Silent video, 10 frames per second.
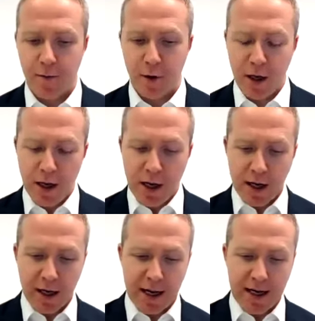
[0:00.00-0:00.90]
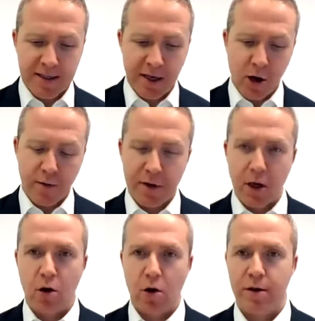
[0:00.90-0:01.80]
But can I ask you, over the
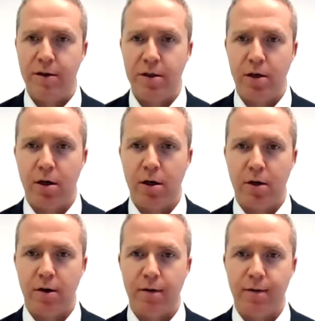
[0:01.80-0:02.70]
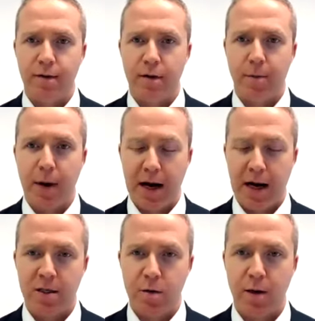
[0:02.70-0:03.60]
course of the
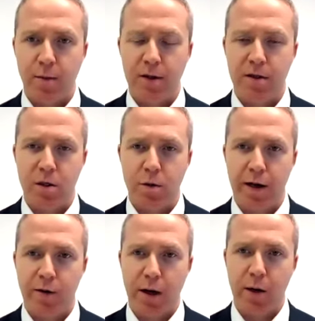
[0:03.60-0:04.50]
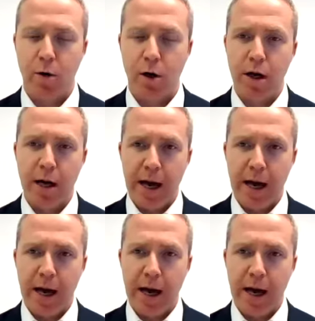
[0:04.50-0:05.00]
past 12 months in 2021,